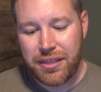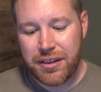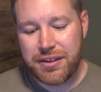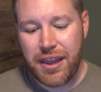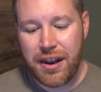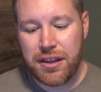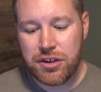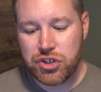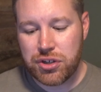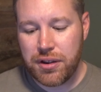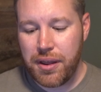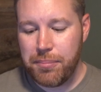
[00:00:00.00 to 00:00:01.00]
The
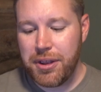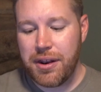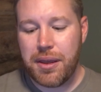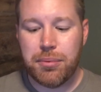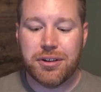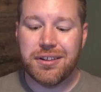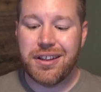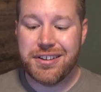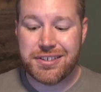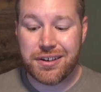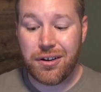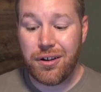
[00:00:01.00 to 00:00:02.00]
10-inch and being able to
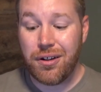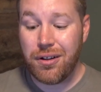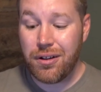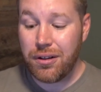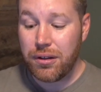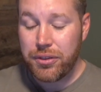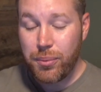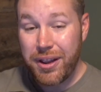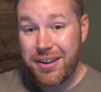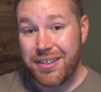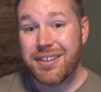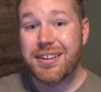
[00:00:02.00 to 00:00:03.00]
lace it all the
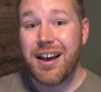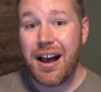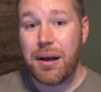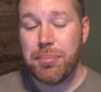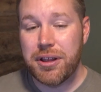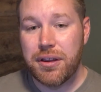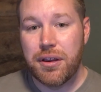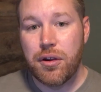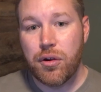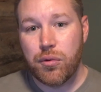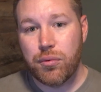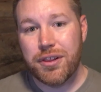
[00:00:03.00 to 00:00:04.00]
way to the top
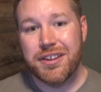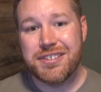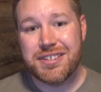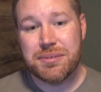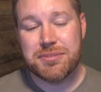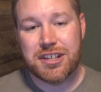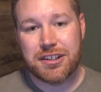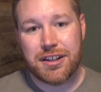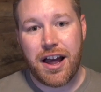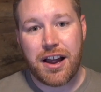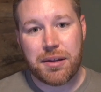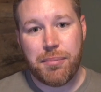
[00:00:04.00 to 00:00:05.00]
really seems to
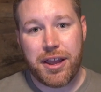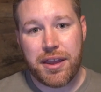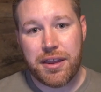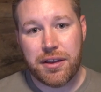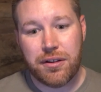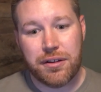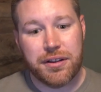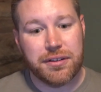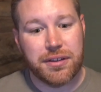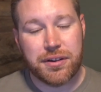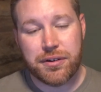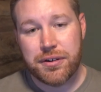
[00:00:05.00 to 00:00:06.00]
lock my ankle
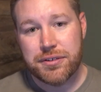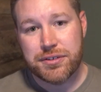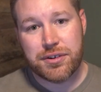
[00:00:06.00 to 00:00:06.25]
in. There is